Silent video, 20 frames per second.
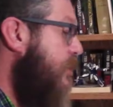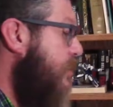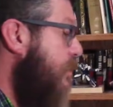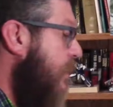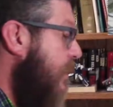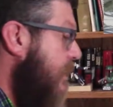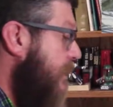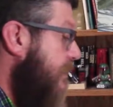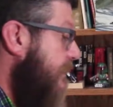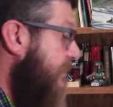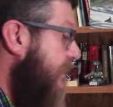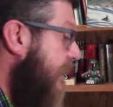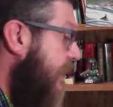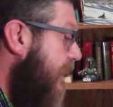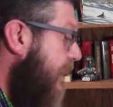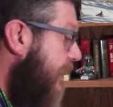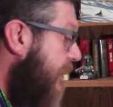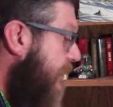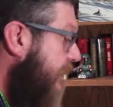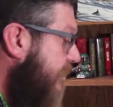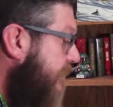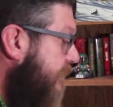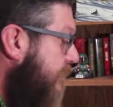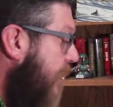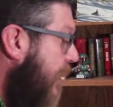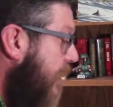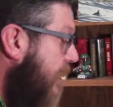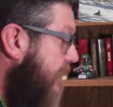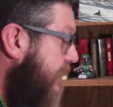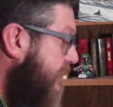weren't the
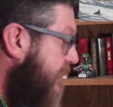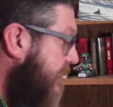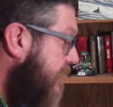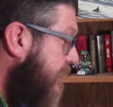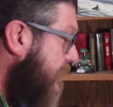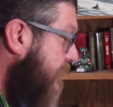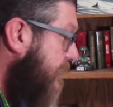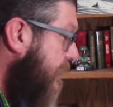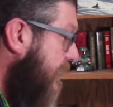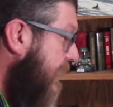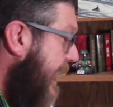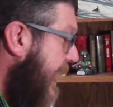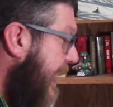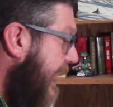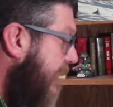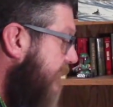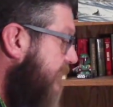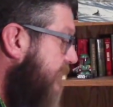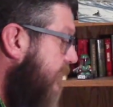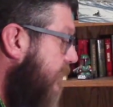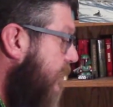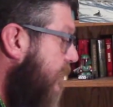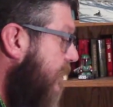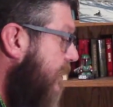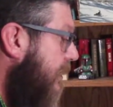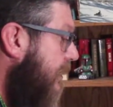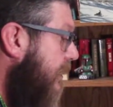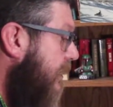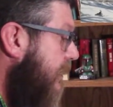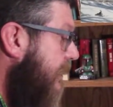smartest in your class,
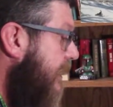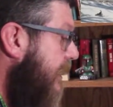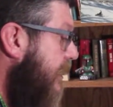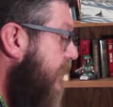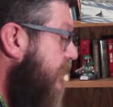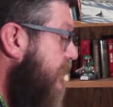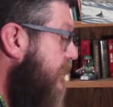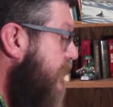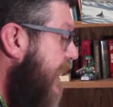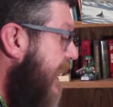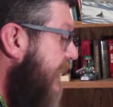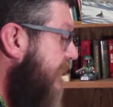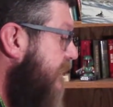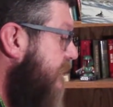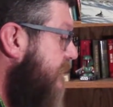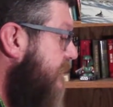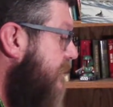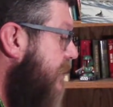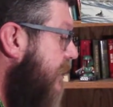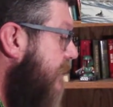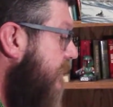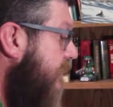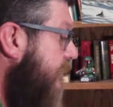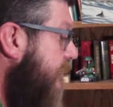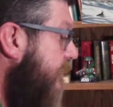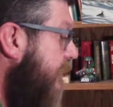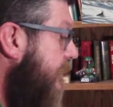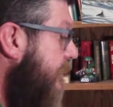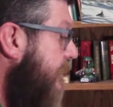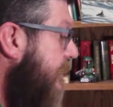or, you had
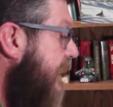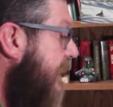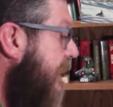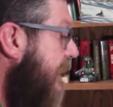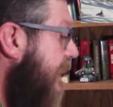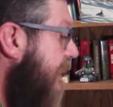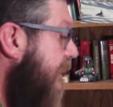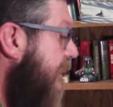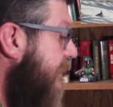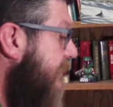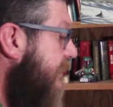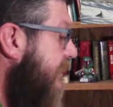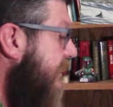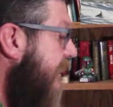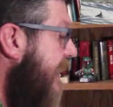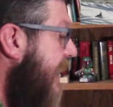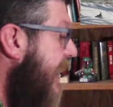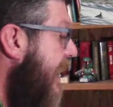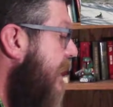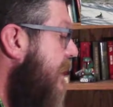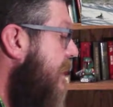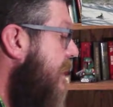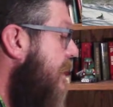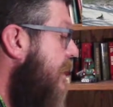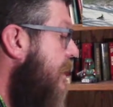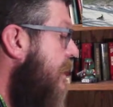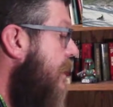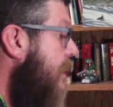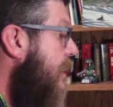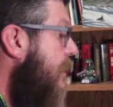struggles with reading, this and that.
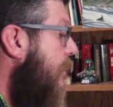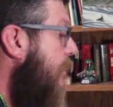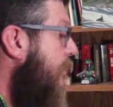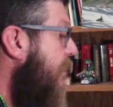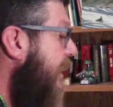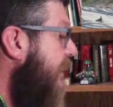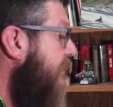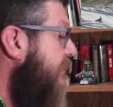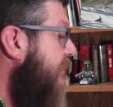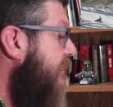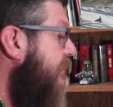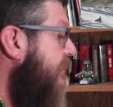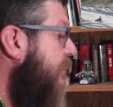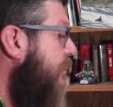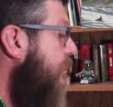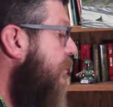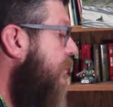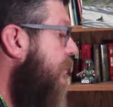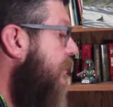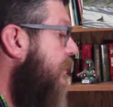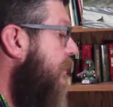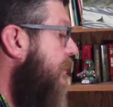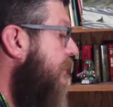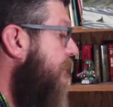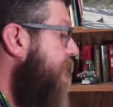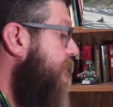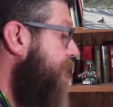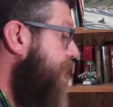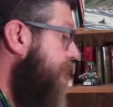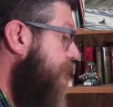But
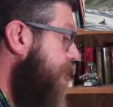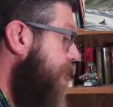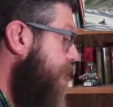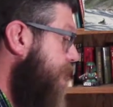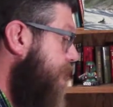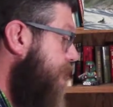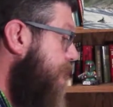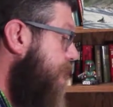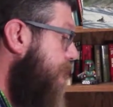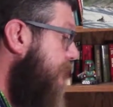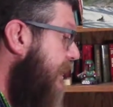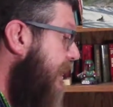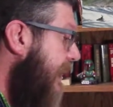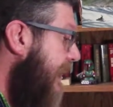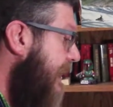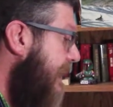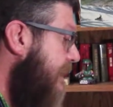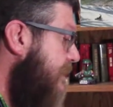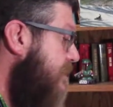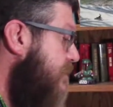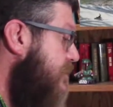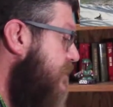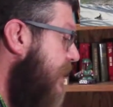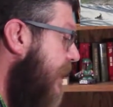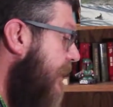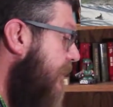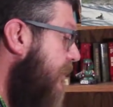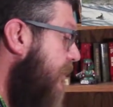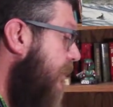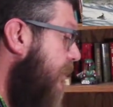school in
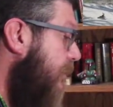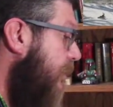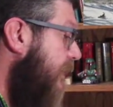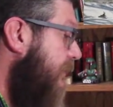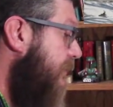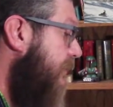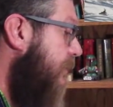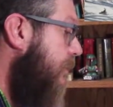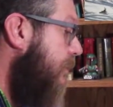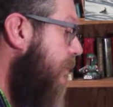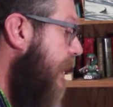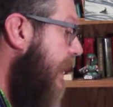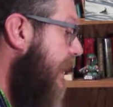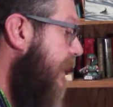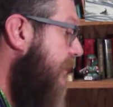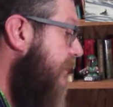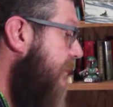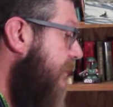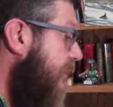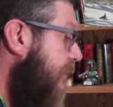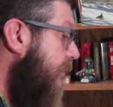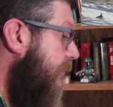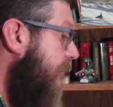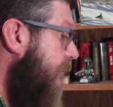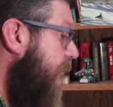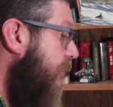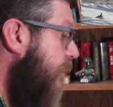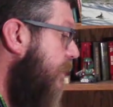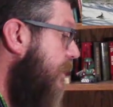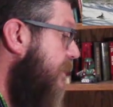general was great
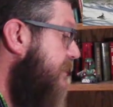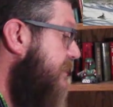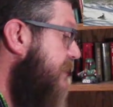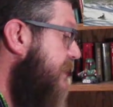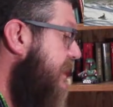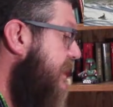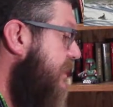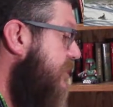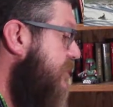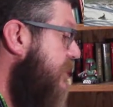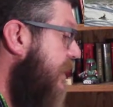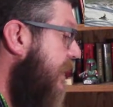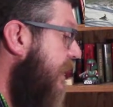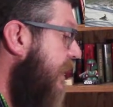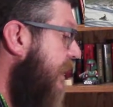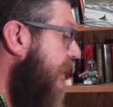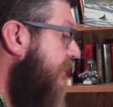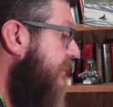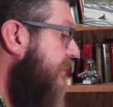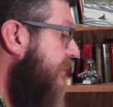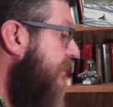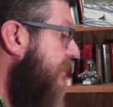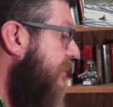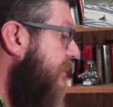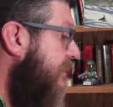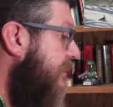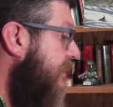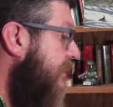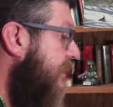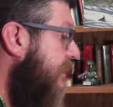for teaching us
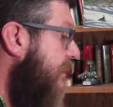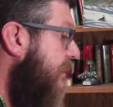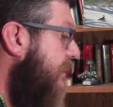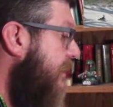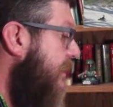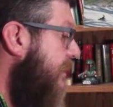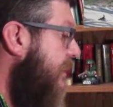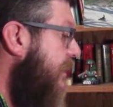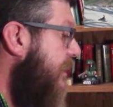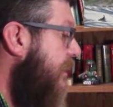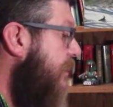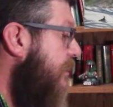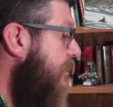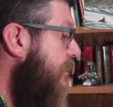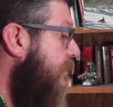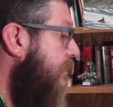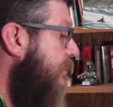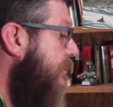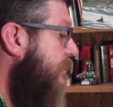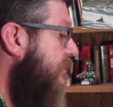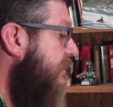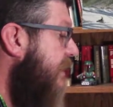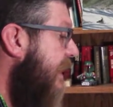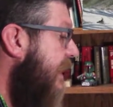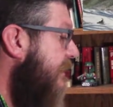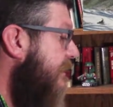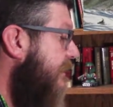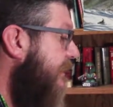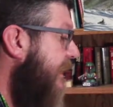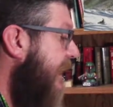cues
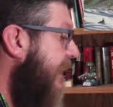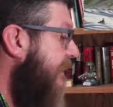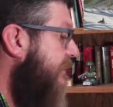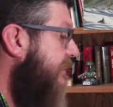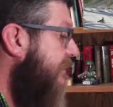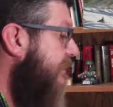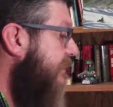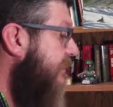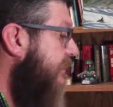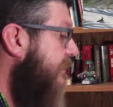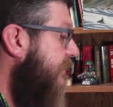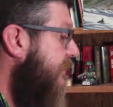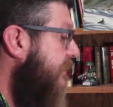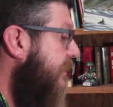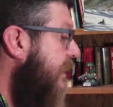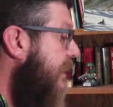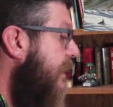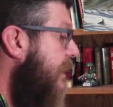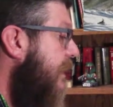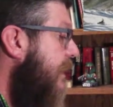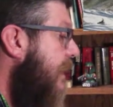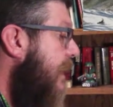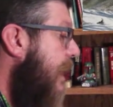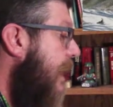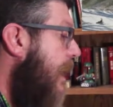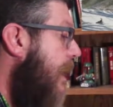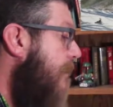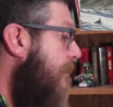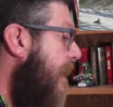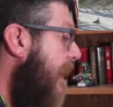and lessons
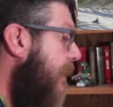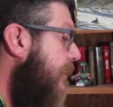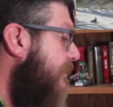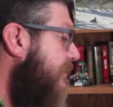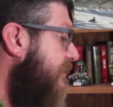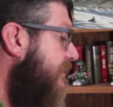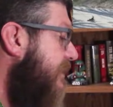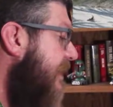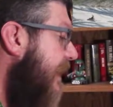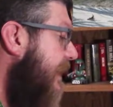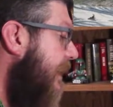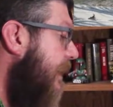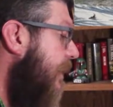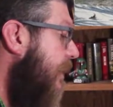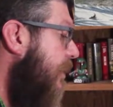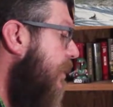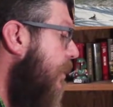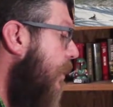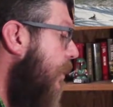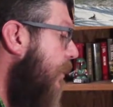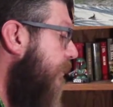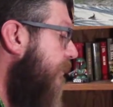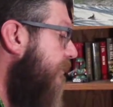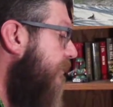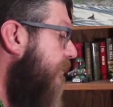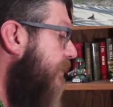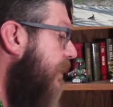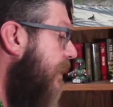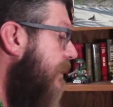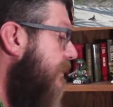about setting goals
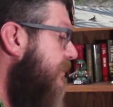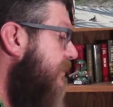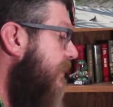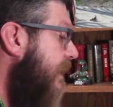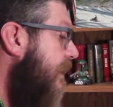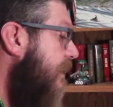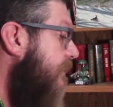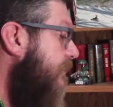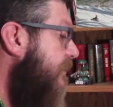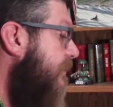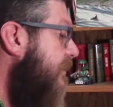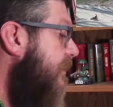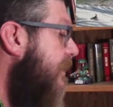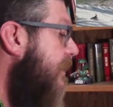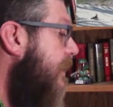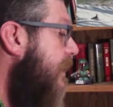for ourselves.